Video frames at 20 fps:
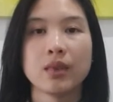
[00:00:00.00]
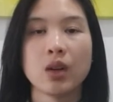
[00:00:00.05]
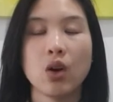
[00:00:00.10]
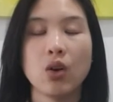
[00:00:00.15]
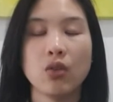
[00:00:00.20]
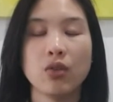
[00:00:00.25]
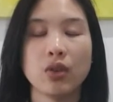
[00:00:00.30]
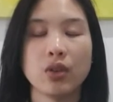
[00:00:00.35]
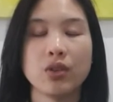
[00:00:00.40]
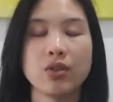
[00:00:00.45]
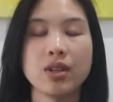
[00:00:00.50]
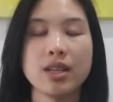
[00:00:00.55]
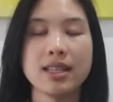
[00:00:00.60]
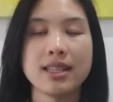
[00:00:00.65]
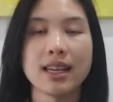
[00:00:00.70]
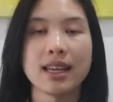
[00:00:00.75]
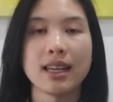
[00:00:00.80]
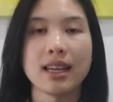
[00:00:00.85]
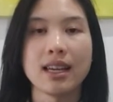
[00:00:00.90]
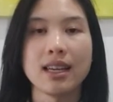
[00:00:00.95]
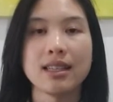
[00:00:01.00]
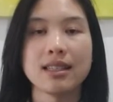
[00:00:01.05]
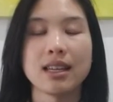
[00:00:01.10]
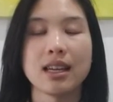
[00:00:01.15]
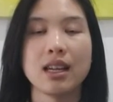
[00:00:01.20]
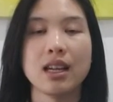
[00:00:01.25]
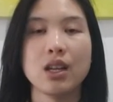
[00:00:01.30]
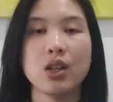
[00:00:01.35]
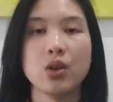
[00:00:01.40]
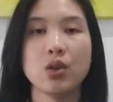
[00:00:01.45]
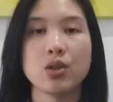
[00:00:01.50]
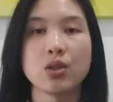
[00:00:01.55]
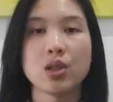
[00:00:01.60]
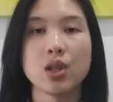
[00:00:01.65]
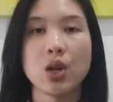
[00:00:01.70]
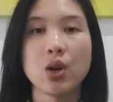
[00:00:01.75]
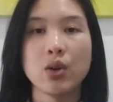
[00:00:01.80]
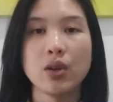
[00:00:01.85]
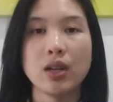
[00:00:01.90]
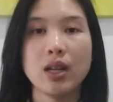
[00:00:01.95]
Hold for 3 seconds and then you
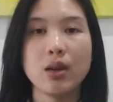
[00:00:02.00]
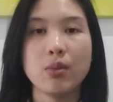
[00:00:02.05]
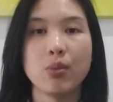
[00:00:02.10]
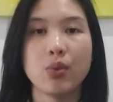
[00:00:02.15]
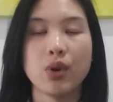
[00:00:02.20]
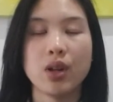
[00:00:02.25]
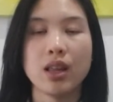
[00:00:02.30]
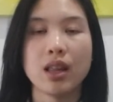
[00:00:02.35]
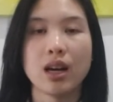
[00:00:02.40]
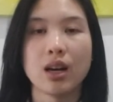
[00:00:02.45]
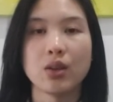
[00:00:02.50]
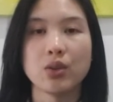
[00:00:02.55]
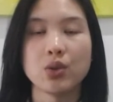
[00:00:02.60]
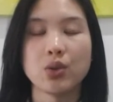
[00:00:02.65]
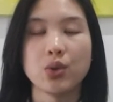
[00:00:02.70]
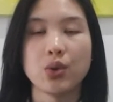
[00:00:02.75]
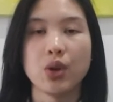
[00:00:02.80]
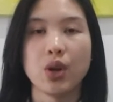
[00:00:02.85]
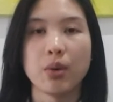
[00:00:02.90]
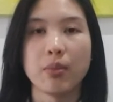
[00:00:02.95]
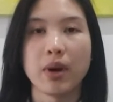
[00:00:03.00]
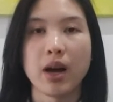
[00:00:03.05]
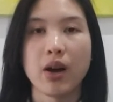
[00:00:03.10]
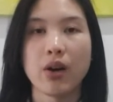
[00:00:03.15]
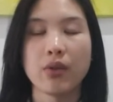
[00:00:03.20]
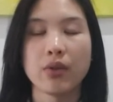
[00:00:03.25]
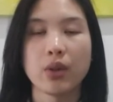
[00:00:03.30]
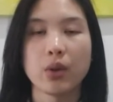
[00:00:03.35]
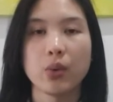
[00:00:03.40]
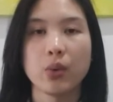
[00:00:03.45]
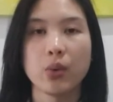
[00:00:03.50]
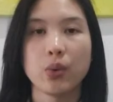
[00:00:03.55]
slowly breathe out through your mouth.